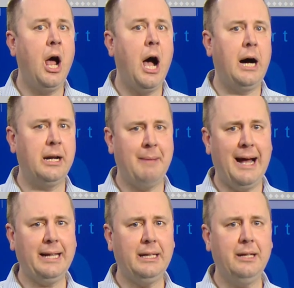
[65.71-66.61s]

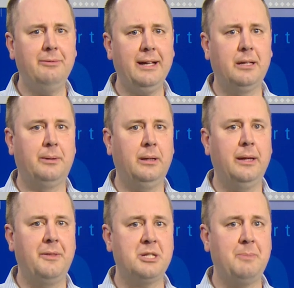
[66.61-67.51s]
automatically available
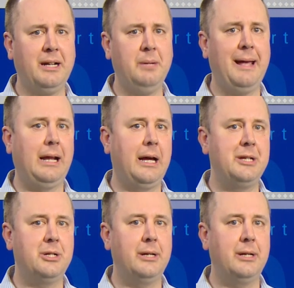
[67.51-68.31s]
in the spectrum analyzer